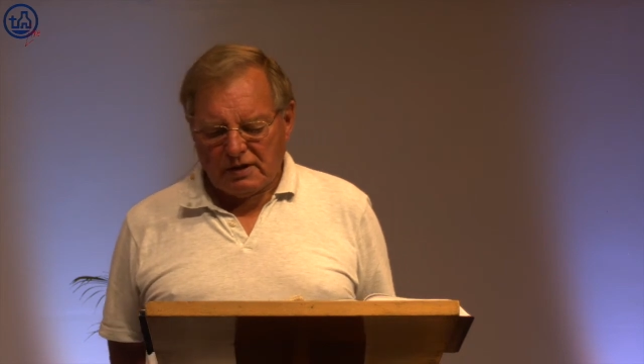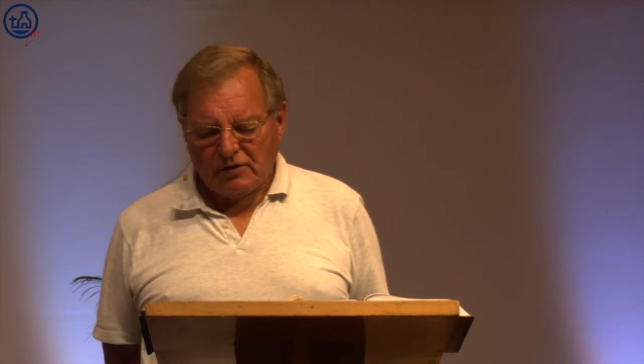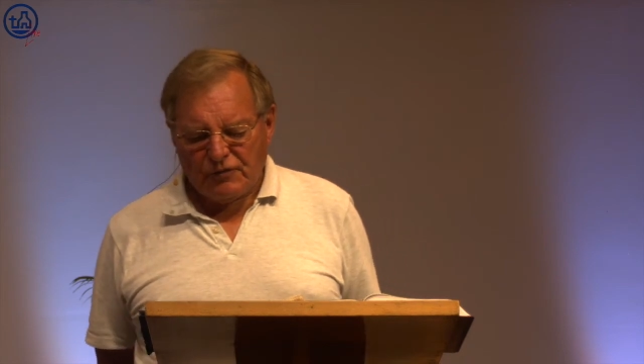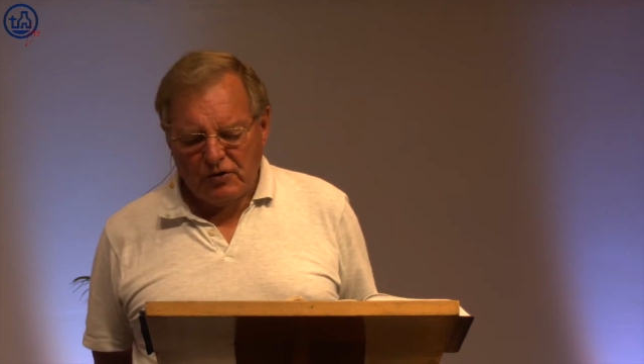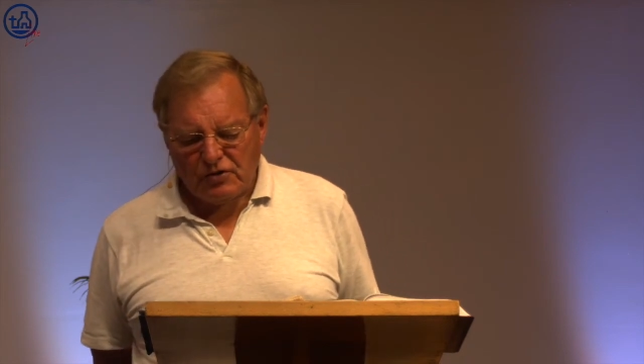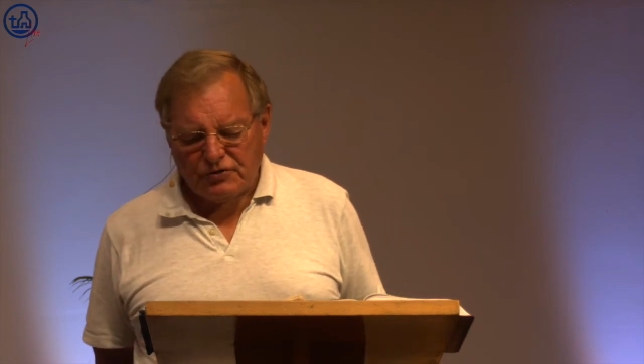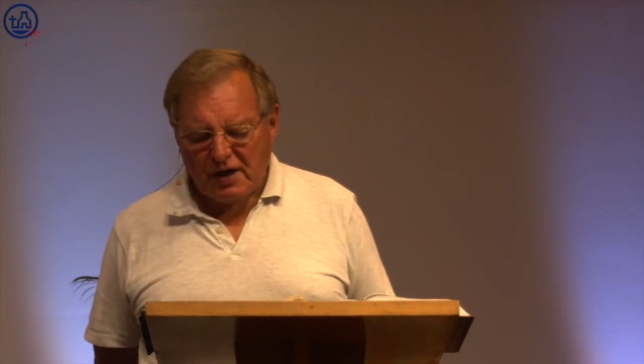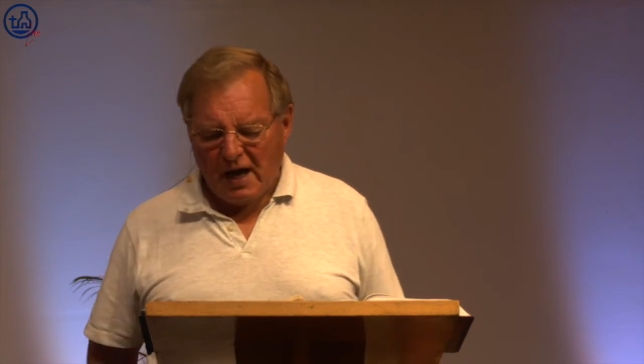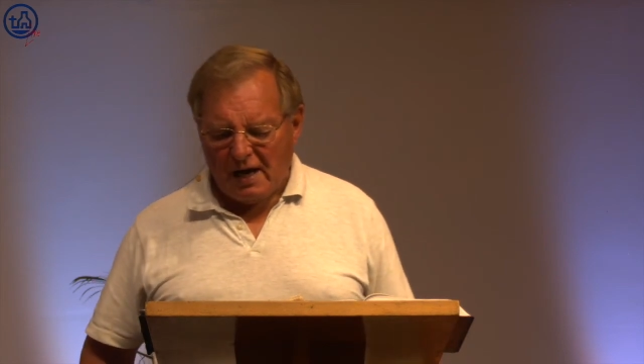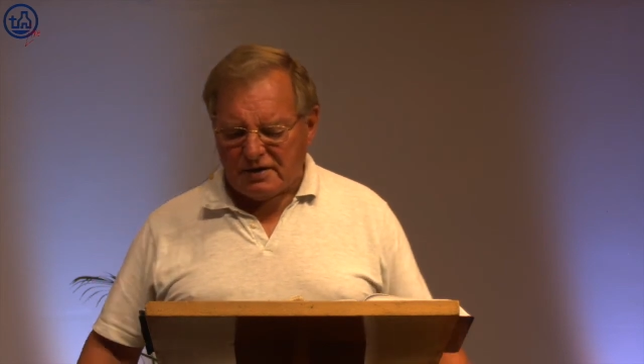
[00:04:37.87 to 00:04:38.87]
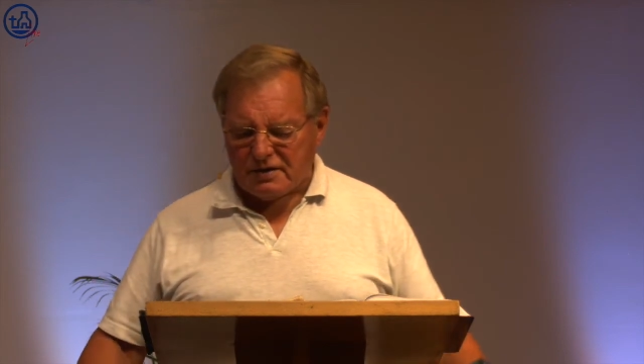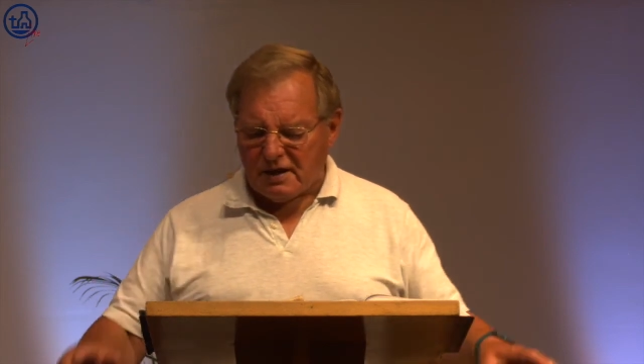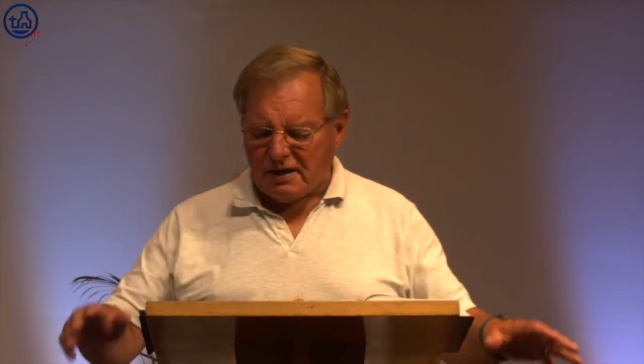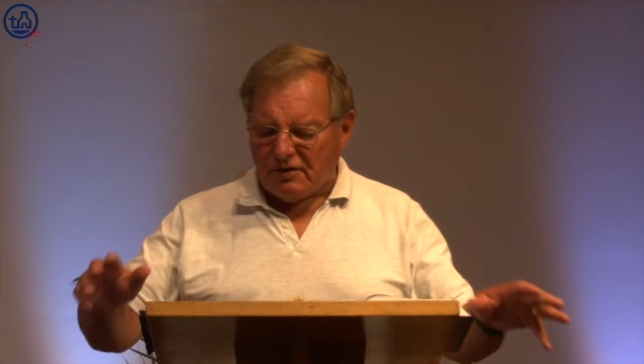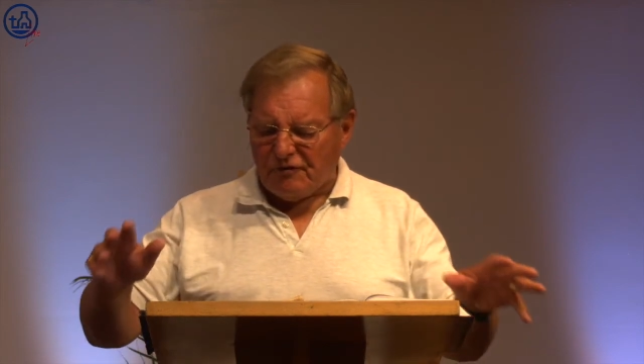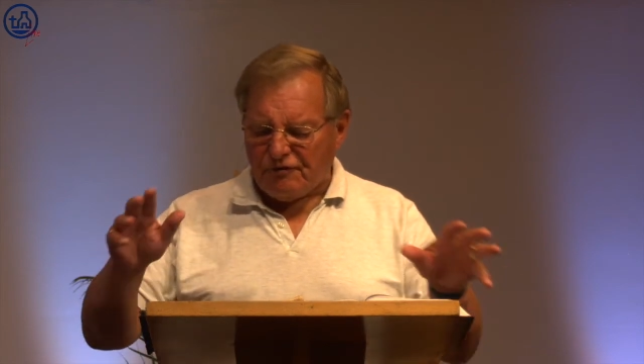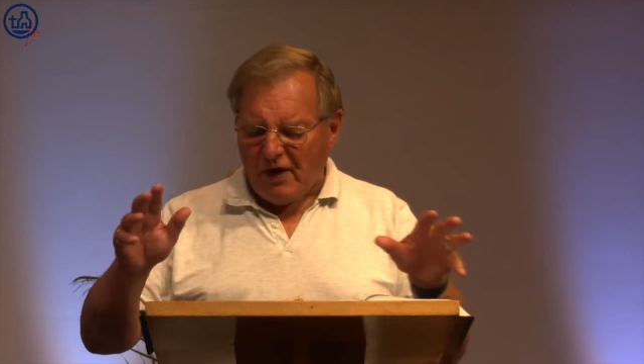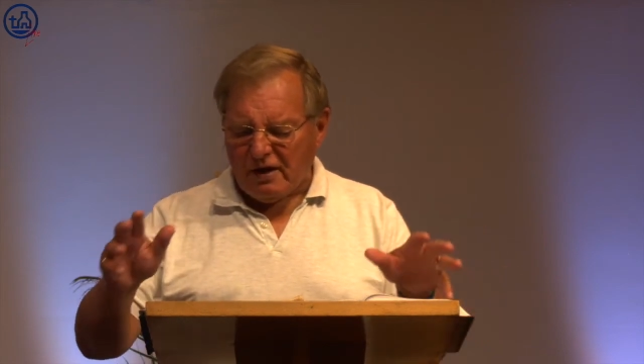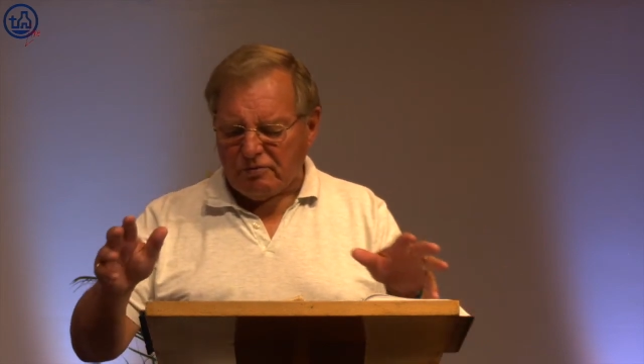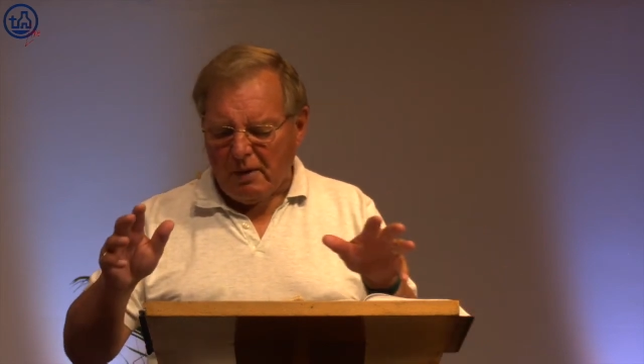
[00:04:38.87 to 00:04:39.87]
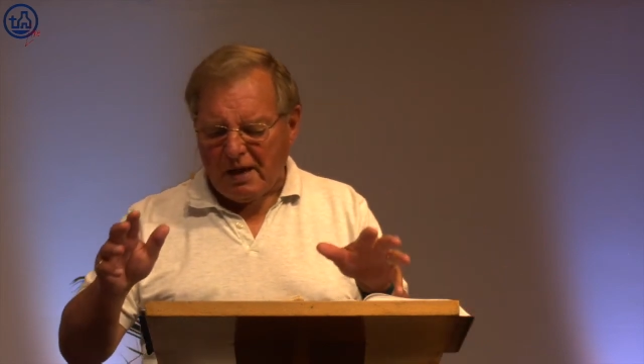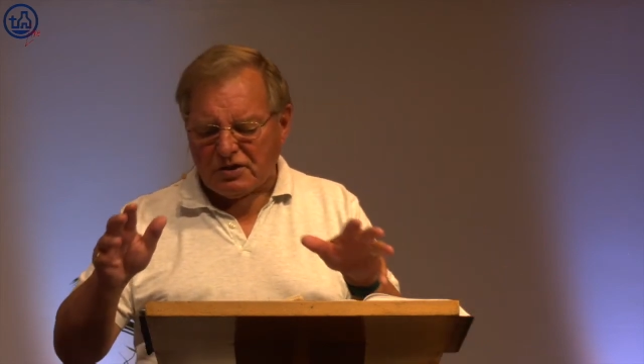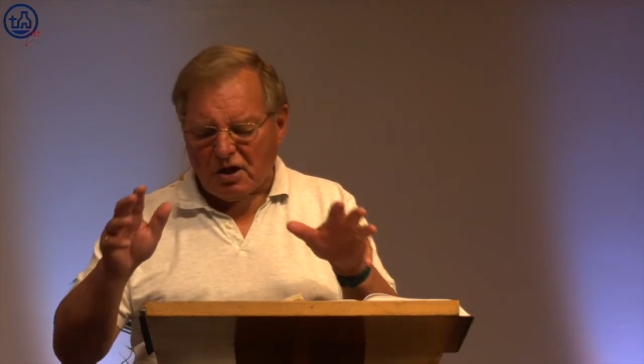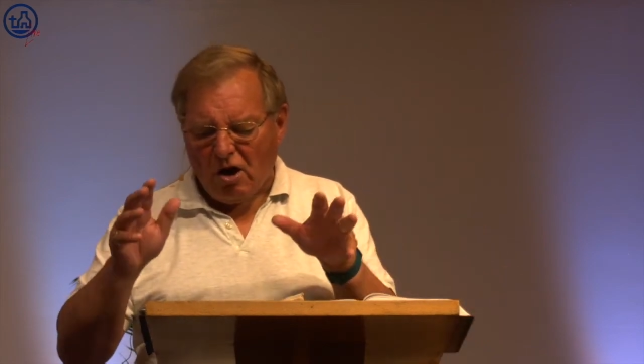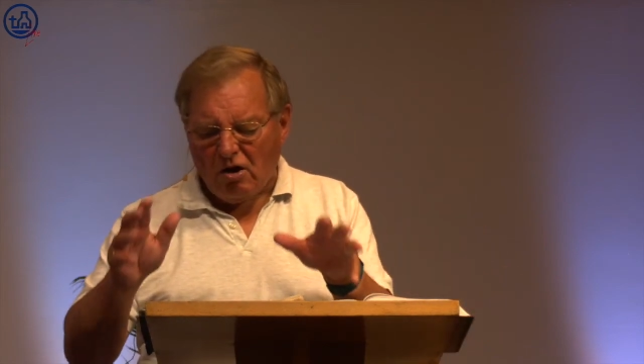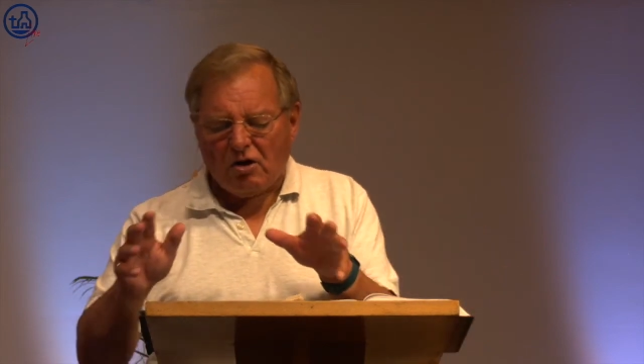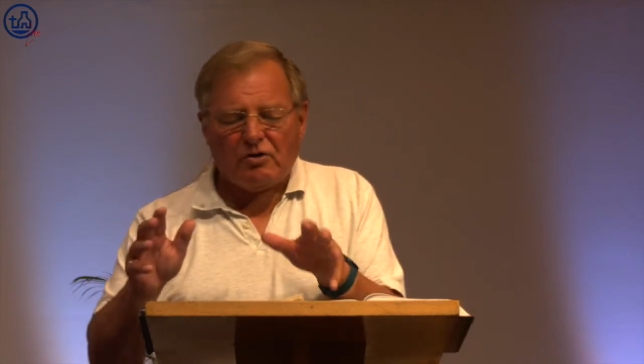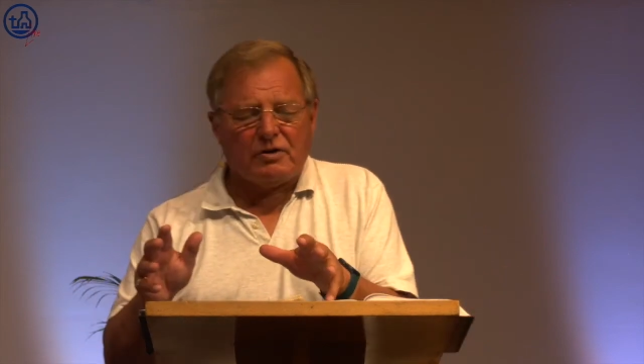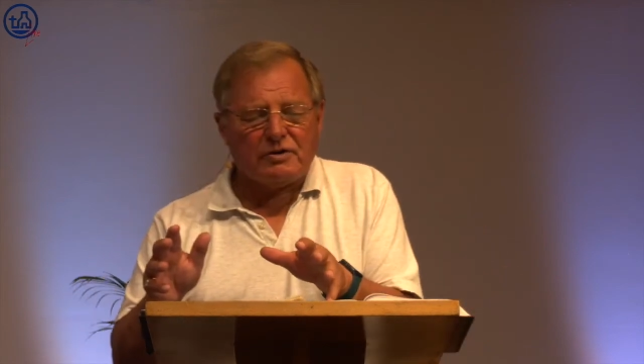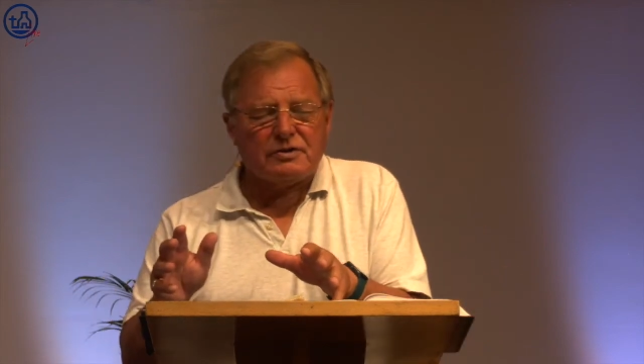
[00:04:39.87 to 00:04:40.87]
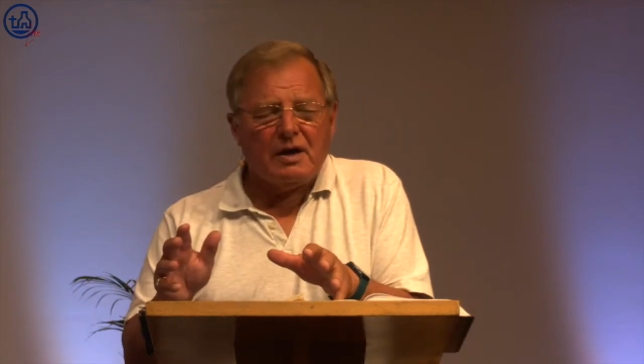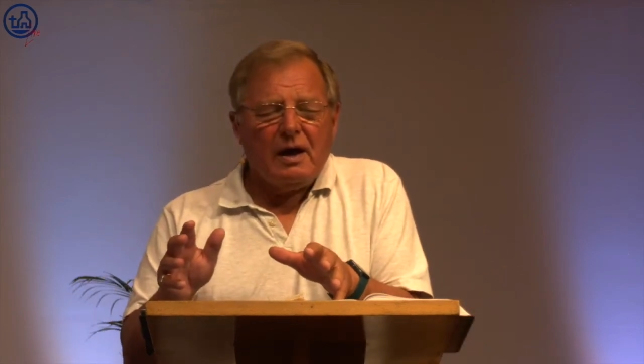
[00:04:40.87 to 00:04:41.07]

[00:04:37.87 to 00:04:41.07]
the first thing I see that faith makes conquerors